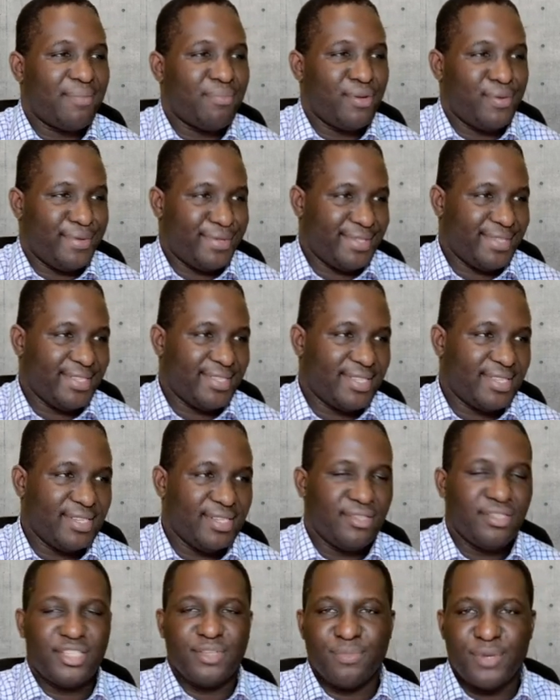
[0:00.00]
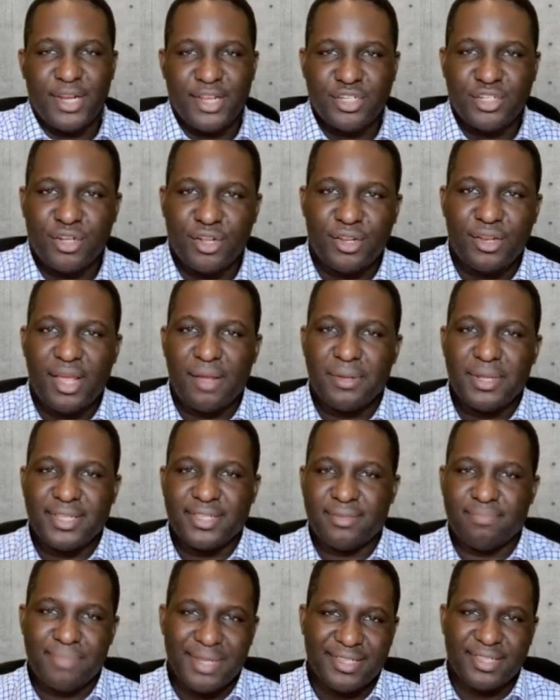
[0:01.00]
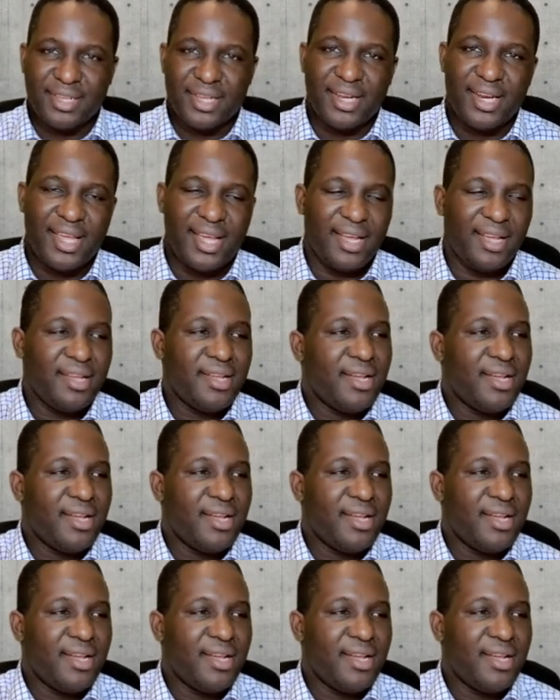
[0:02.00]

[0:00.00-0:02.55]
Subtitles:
because this simulation is basically